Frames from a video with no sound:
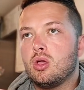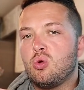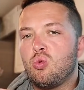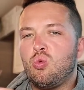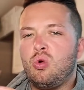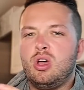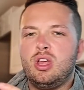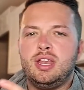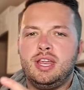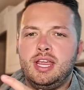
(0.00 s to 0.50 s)

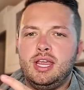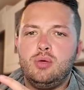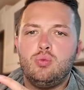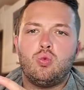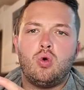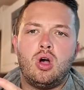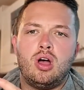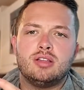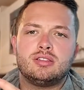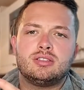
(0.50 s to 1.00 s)
would he
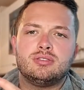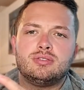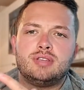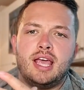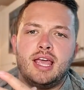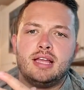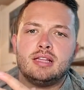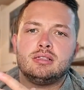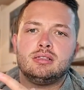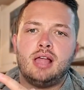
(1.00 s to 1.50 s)
want to
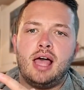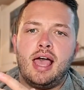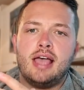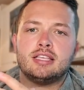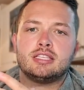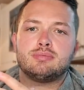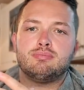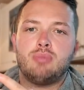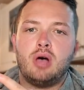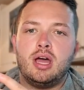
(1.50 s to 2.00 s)
take
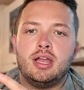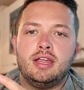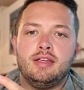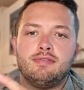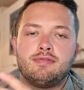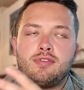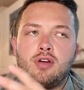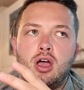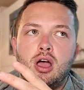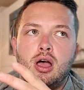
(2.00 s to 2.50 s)
less money
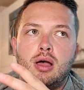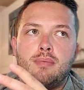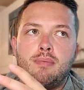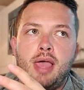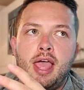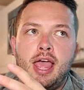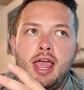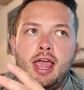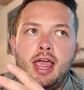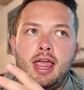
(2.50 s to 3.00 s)
from
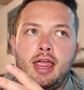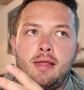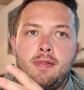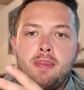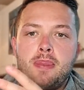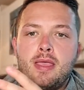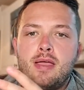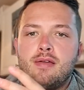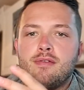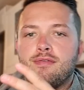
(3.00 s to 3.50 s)
a
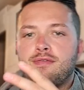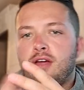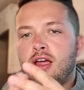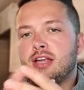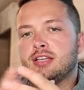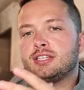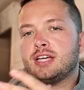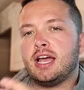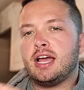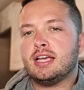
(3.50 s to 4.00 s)

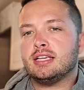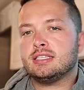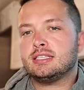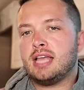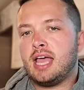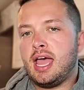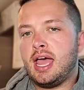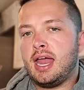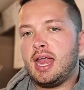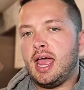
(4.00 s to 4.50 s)
franchise
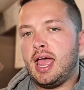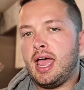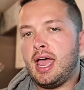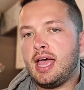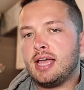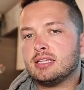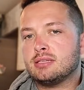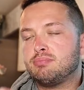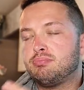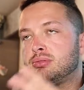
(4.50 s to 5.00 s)
that
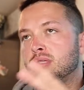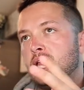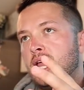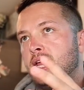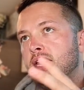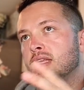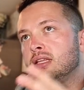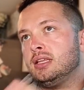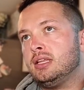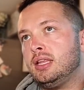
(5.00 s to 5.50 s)
has
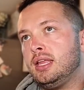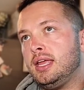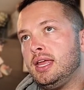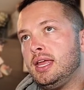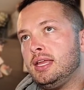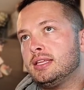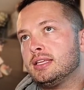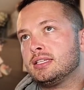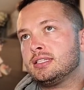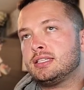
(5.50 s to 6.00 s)

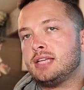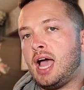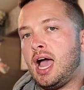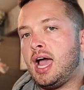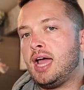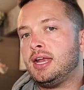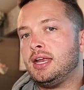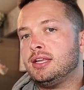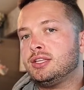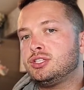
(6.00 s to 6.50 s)
blatantly
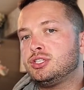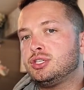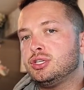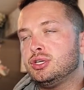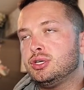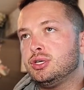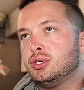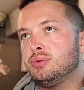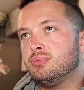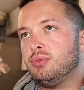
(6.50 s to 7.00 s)
decided
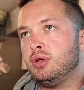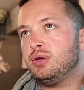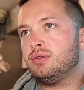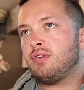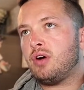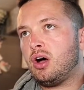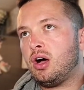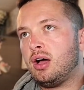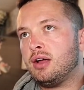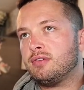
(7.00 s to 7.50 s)
to move
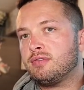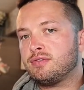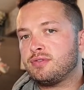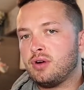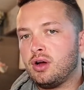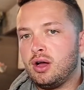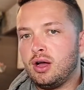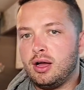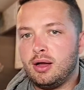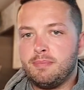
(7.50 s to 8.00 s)
on
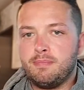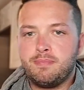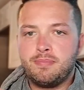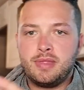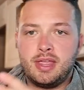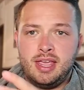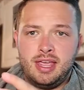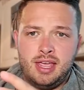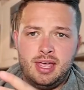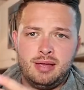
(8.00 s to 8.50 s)
from
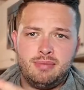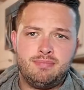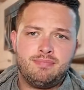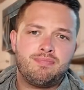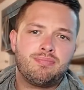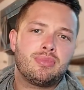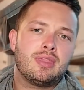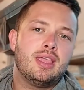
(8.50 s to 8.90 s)
him?